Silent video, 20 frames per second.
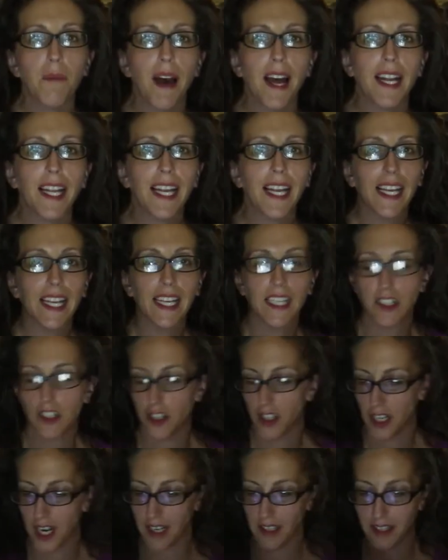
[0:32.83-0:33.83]
everybody,
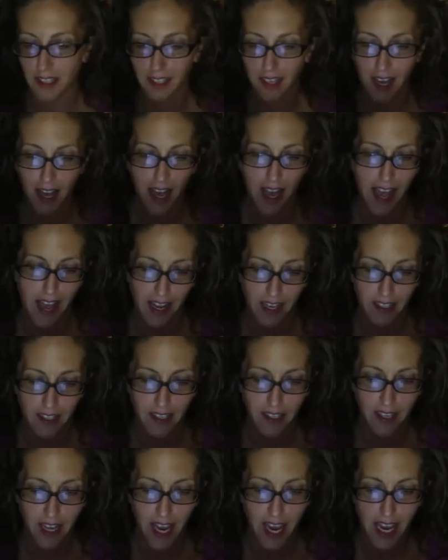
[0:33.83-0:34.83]
it's Jessica,
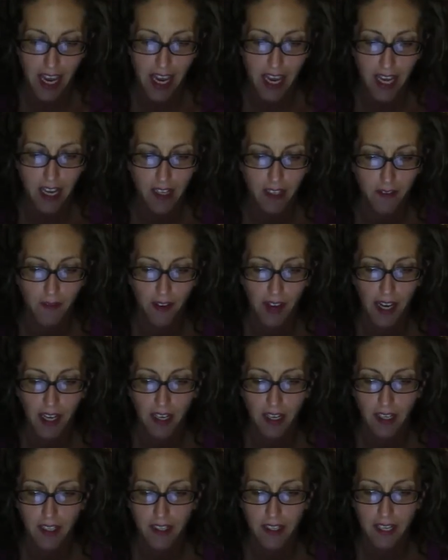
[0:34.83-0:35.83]
and today is
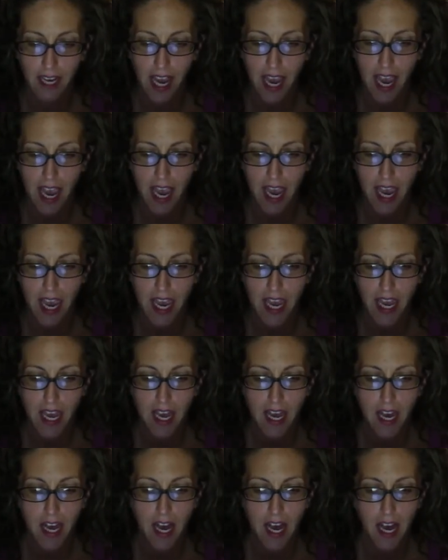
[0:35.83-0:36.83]
VEDA day
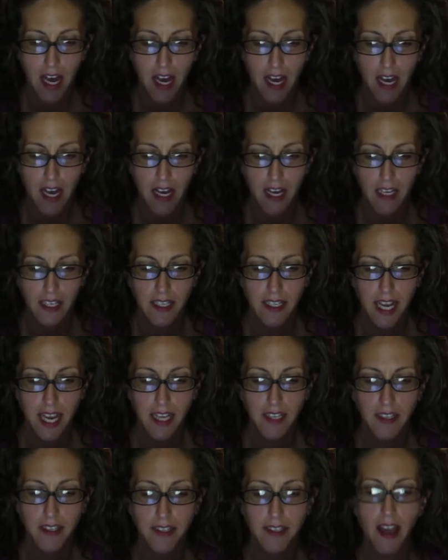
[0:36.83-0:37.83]
uh,
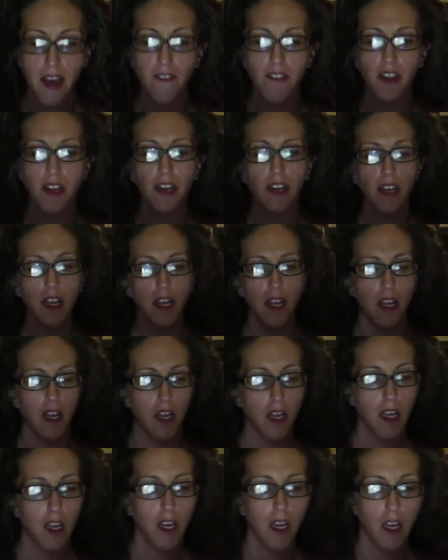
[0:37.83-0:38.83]
day seven,
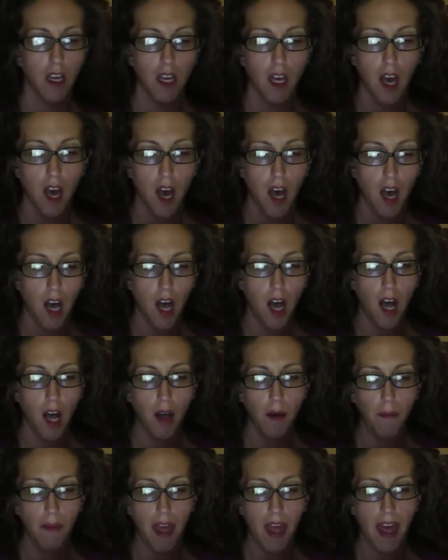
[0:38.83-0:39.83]

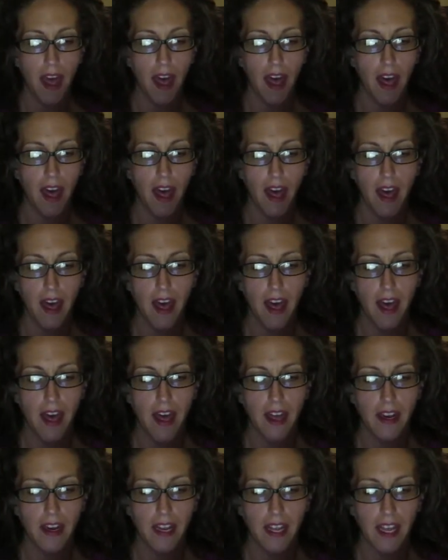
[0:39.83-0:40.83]
um,
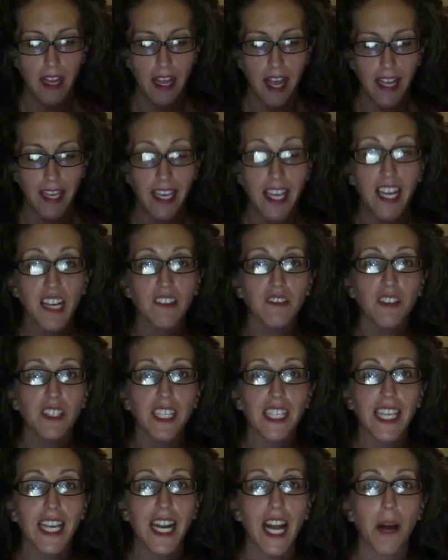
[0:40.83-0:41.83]
and I can't
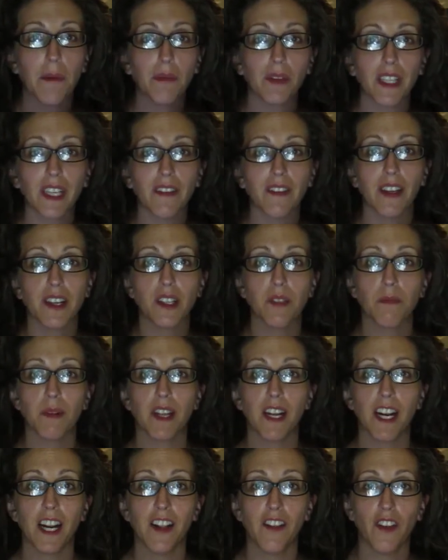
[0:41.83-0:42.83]
really cannot believe that it's
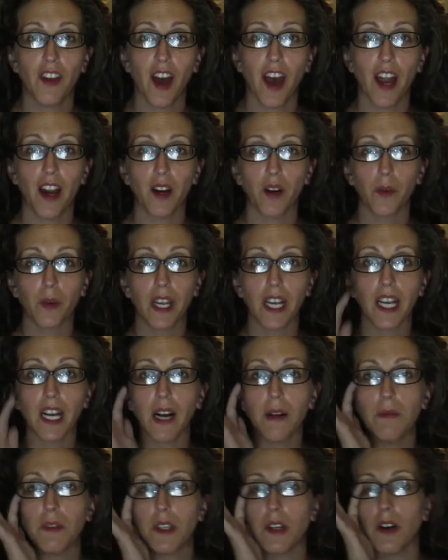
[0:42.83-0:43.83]
been an entire
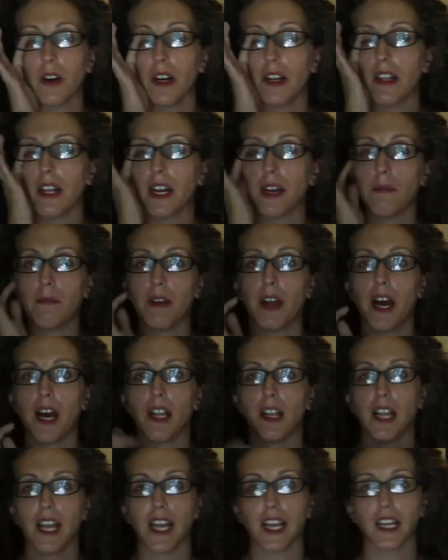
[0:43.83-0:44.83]
week. I'm sorry that I'm
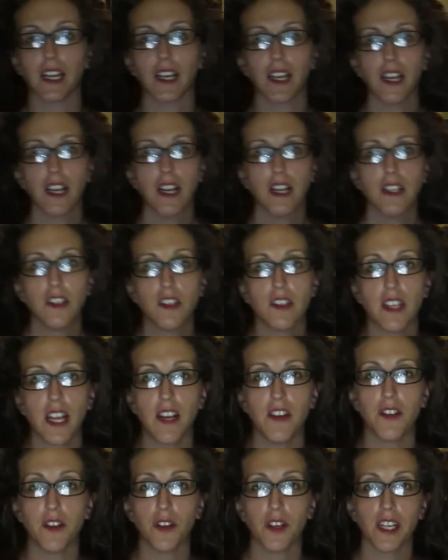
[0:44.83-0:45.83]
not like
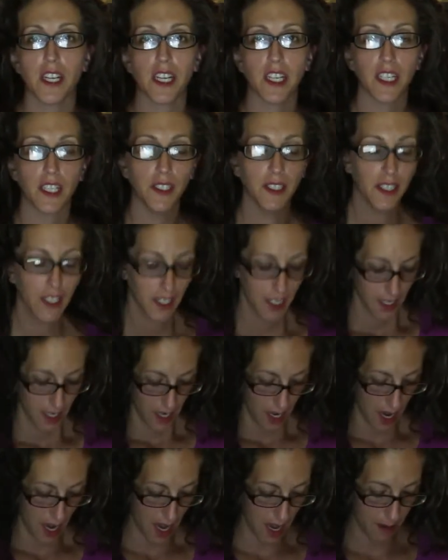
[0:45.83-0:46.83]
centered here.
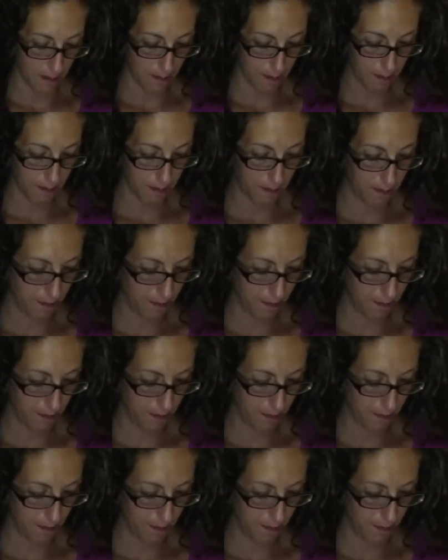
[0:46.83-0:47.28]
Um,